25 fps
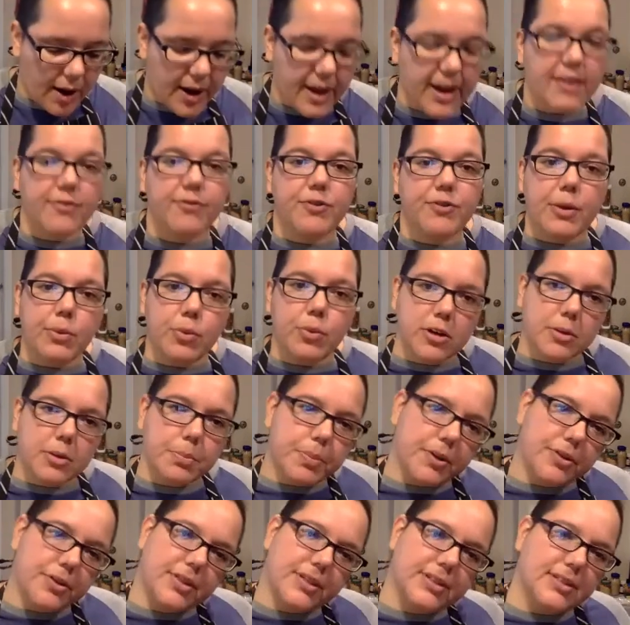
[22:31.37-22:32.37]
If I were to
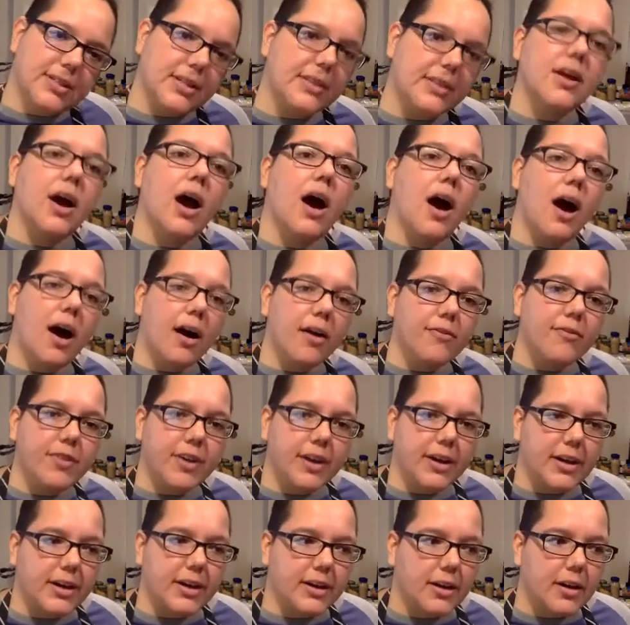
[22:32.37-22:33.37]
put this in the
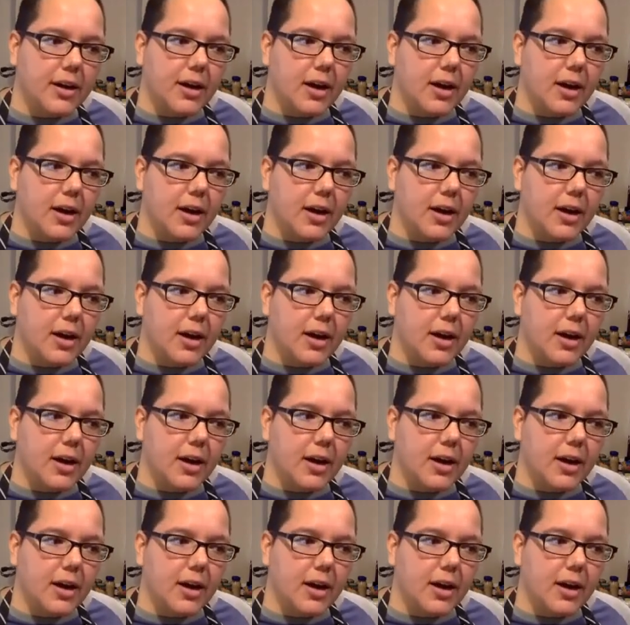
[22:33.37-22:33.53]
oven,